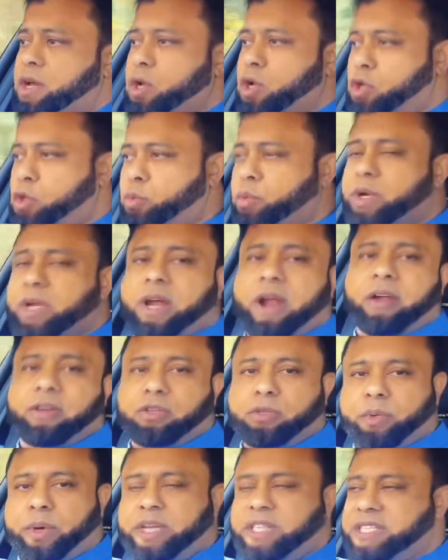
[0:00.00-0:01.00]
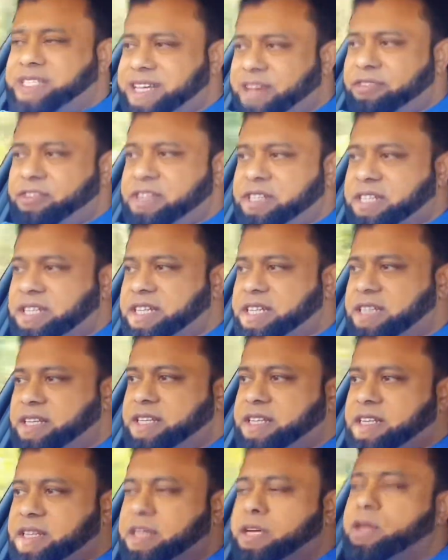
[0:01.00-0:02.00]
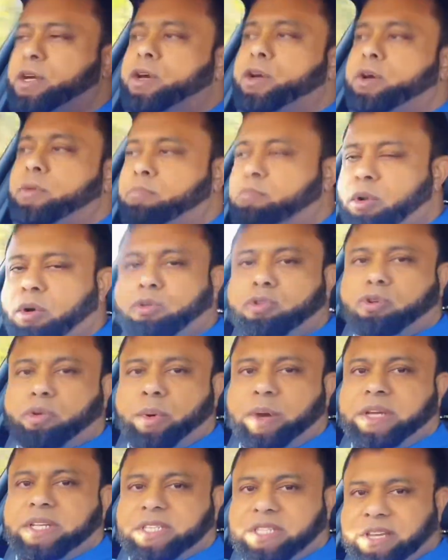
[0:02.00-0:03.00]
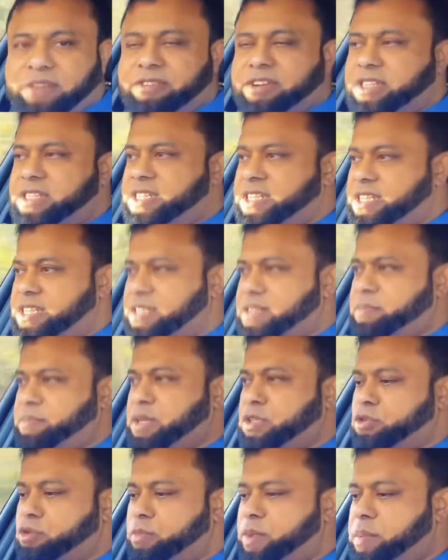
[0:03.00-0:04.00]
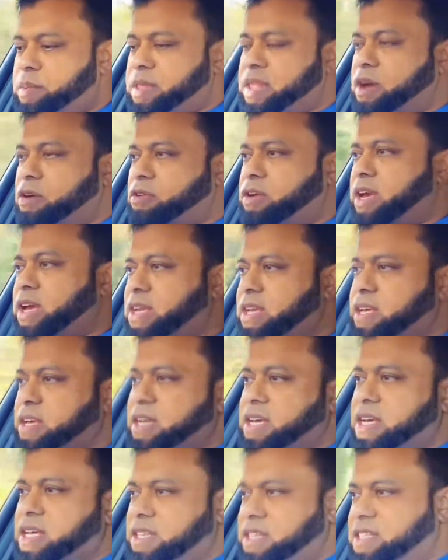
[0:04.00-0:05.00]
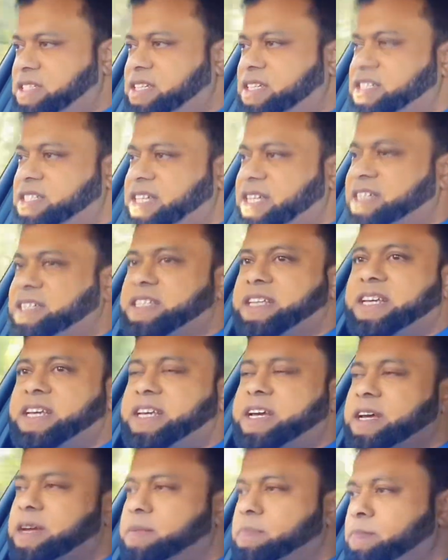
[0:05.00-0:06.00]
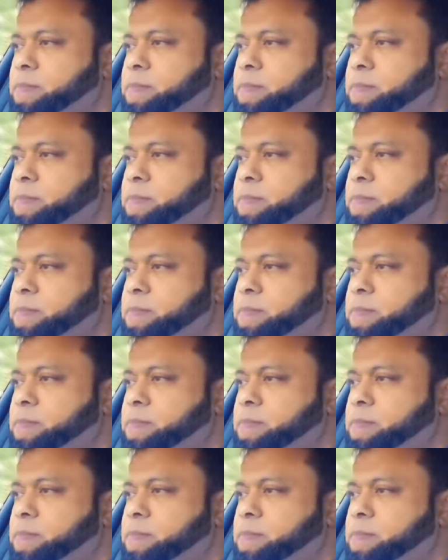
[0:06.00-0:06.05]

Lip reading: Dual carriageway is 70. Motorway is 70. Make sure you remember that, okay? This is 60 here.